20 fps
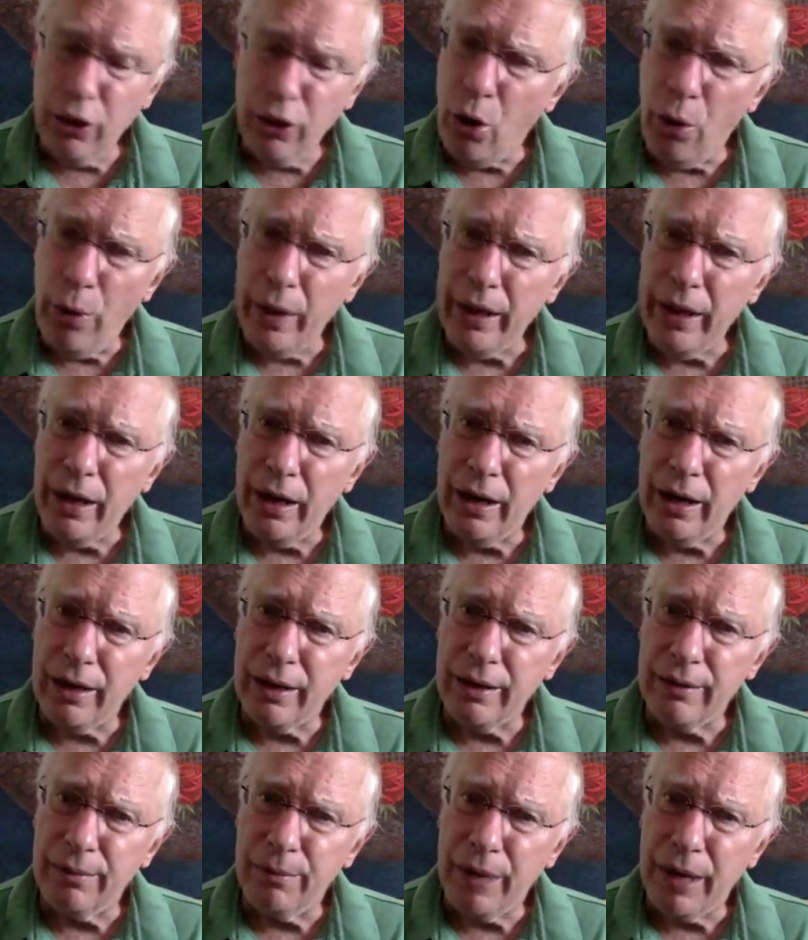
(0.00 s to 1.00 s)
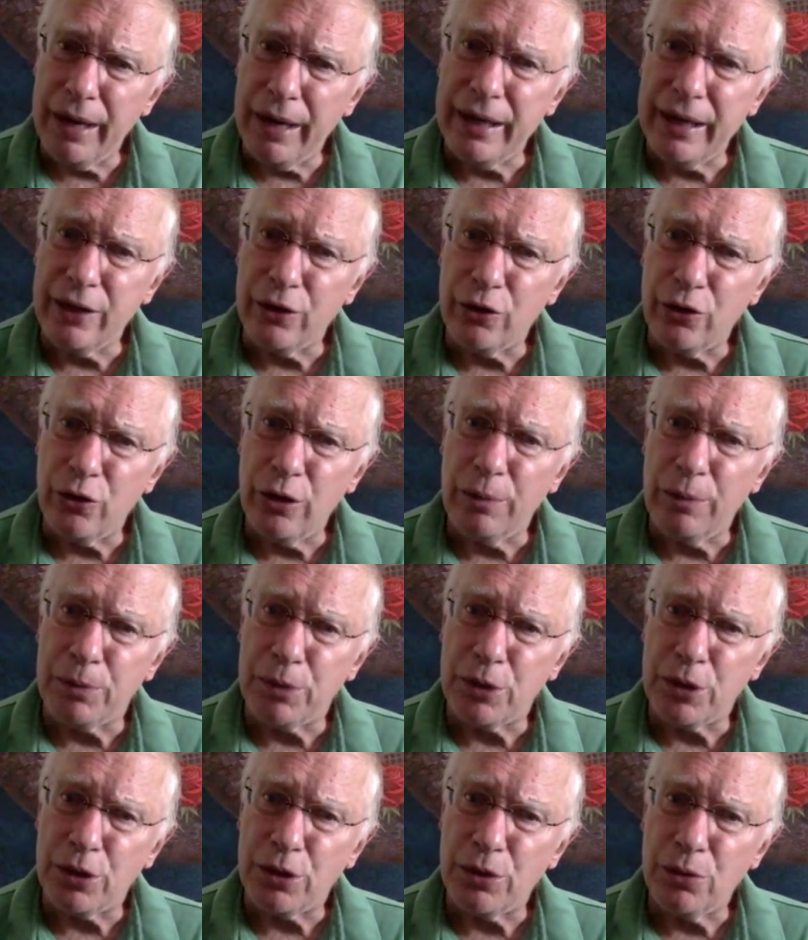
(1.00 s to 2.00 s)
going on mining
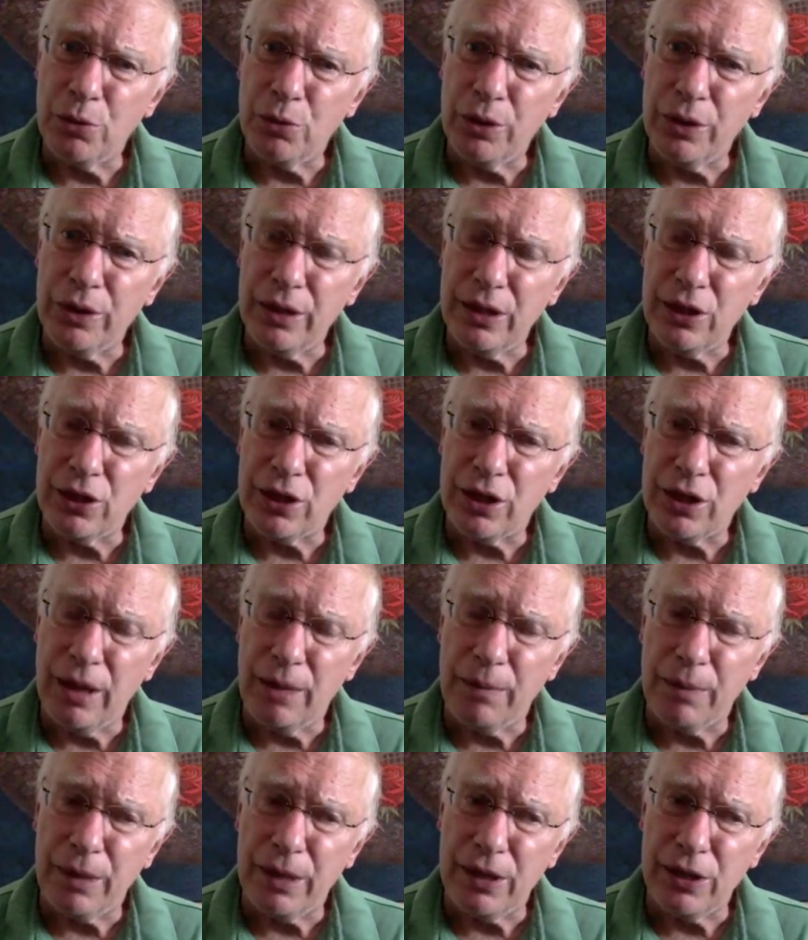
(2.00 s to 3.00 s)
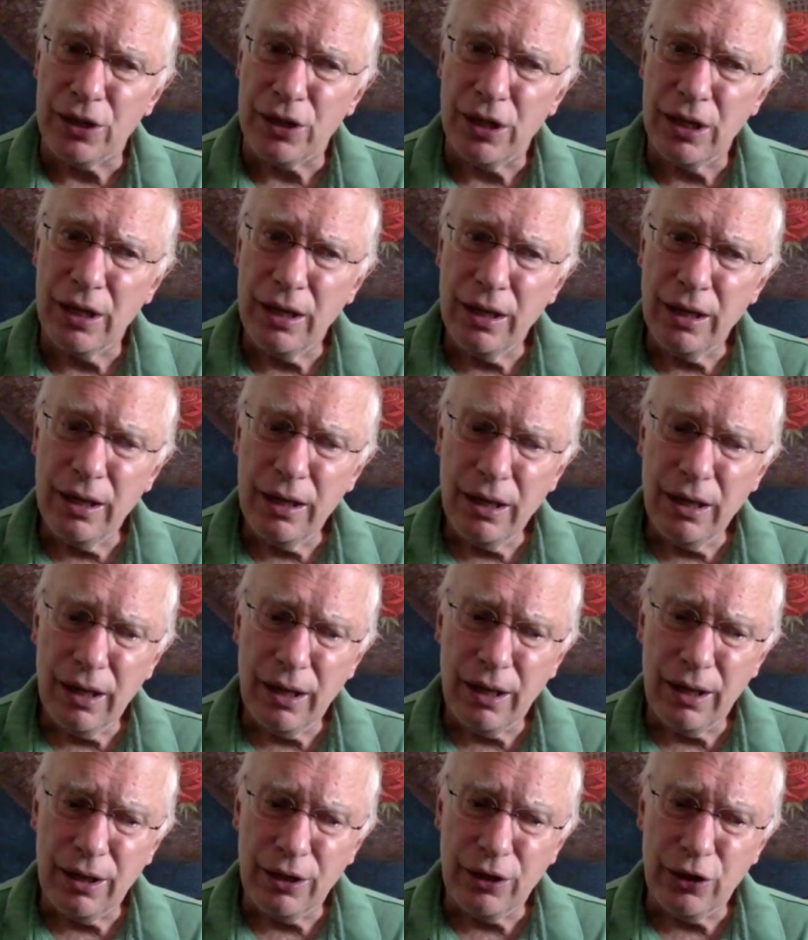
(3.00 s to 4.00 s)
trips with these companies
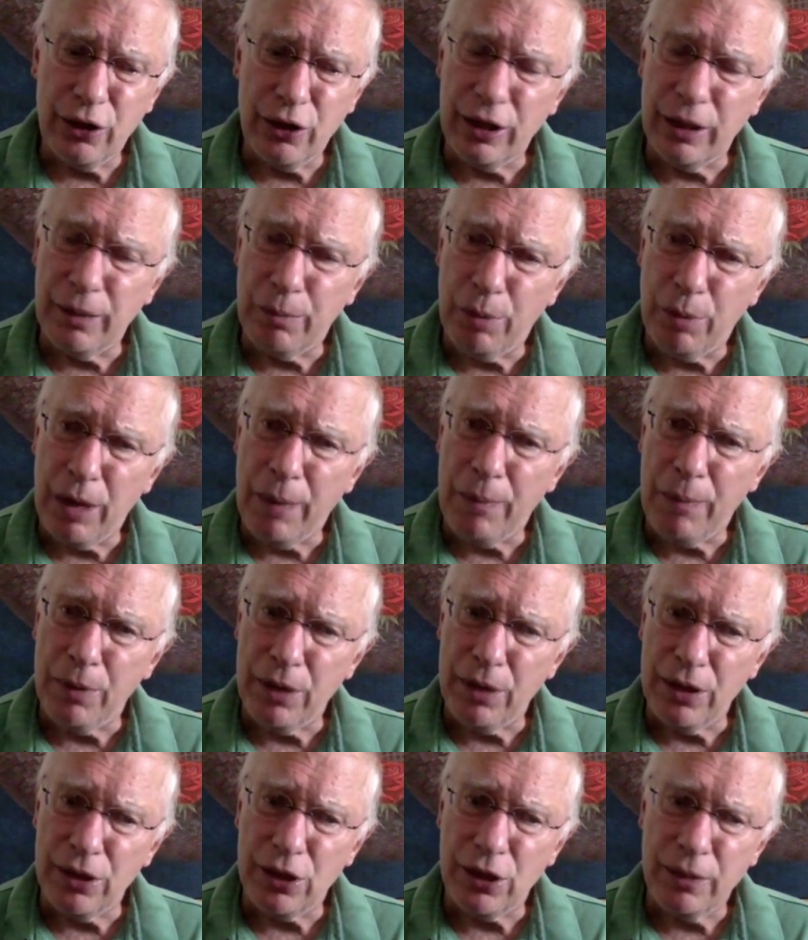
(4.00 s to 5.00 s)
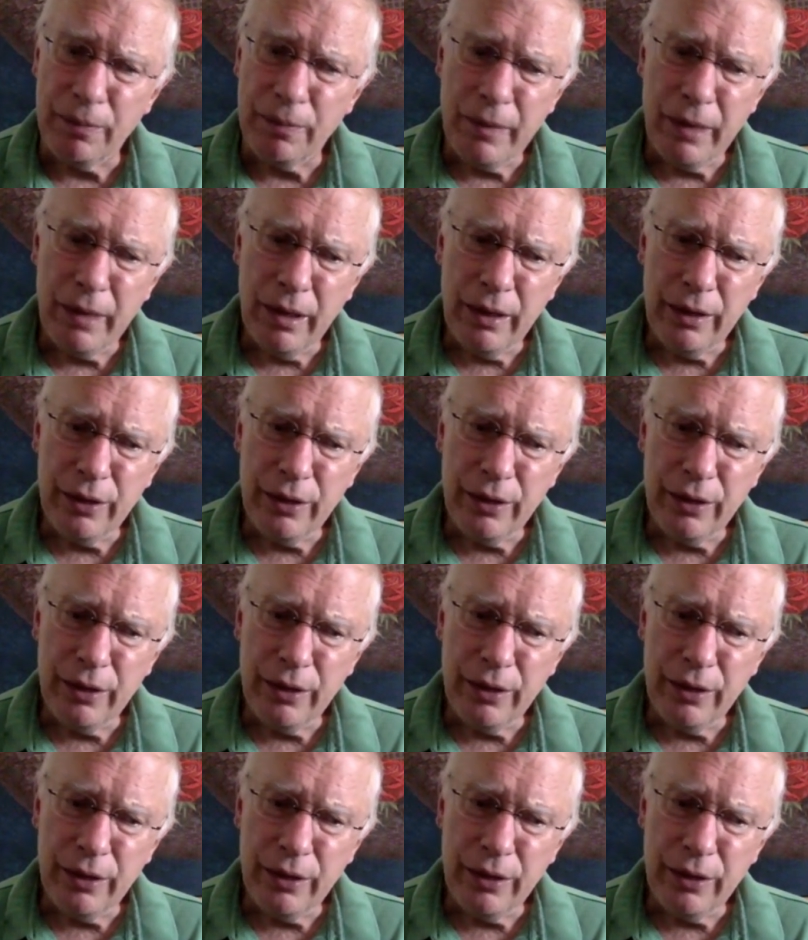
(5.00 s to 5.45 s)
to their properties.